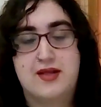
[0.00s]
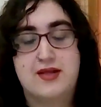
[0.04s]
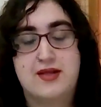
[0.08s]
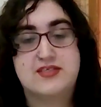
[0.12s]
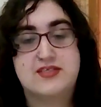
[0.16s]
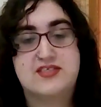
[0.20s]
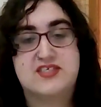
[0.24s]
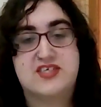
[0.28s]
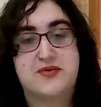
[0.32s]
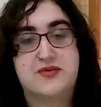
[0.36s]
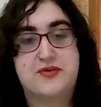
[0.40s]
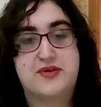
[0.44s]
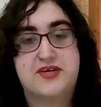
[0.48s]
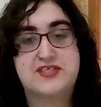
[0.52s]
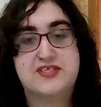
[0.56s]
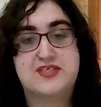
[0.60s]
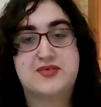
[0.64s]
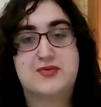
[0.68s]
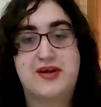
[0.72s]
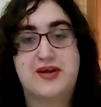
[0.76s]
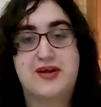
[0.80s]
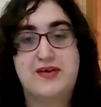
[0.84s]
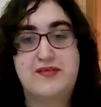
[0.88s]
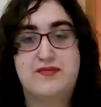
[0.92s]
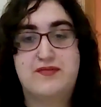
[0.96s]
So it is
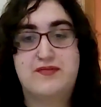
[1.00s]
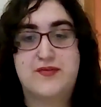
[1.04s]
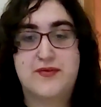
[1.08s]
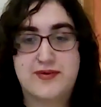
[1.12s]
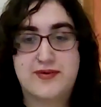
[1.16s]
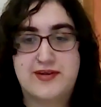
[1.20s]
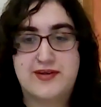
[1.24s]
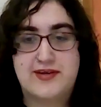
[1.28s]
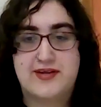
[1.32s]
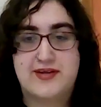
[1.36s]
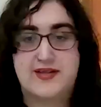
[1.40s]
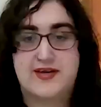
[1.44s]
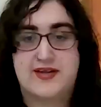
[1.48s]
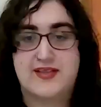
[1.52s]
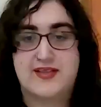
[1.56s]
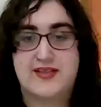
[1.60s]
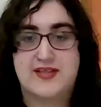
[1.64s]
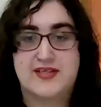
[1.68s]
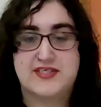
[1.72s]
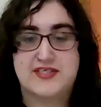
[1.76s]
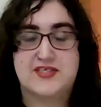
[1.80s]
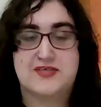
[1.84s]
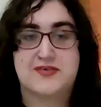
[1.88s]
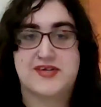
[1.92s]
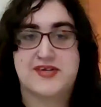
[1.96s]
quite fortunate on
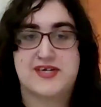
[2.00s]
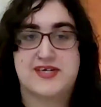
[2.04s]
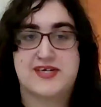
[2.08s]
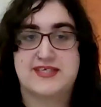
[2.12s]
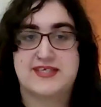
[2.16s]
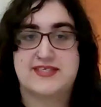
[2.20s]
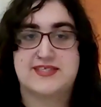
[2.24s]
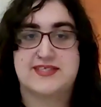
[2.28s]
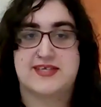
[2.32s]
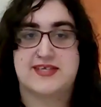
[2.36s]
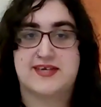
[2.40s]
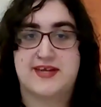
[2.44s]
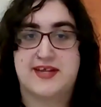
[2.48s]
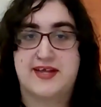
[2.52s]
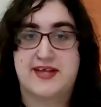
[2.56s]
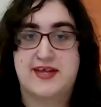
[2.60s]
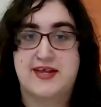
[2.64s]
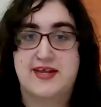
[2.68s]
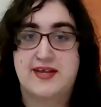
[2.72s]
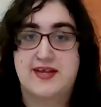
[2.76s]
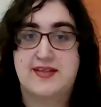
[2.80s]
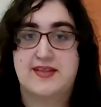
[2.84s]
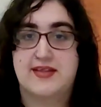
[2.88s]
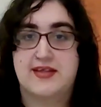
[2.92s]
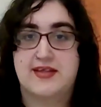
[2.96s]
this Trinity
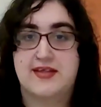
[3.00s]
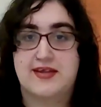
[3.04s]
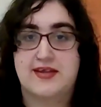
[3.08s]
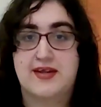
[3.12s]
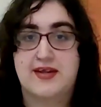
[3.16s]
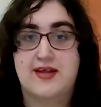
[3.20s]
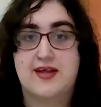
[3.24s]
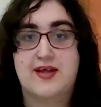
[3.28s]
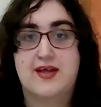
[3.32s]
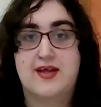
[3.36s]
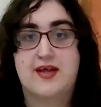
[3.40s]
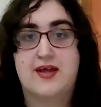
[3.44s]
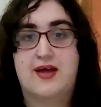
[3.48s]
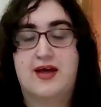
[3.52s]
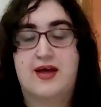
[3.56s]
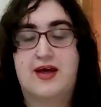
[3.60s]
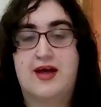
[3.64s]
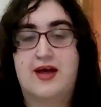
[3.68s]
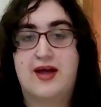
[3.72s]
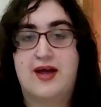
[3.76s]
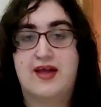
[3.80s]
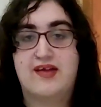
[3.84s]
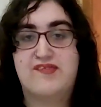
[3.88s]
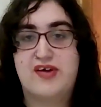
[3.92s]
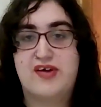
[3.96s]
Sunday that I